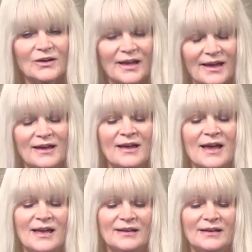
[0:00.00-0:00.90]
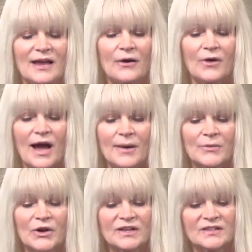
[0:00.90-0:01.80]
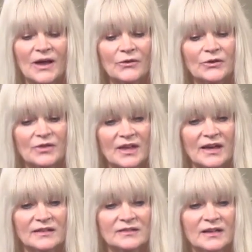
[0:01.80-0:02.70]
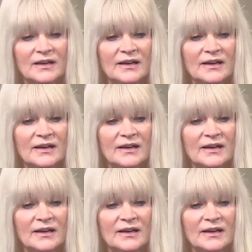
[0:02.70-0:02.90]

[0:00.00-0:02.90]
okay. that Now, I'm going to tell you this.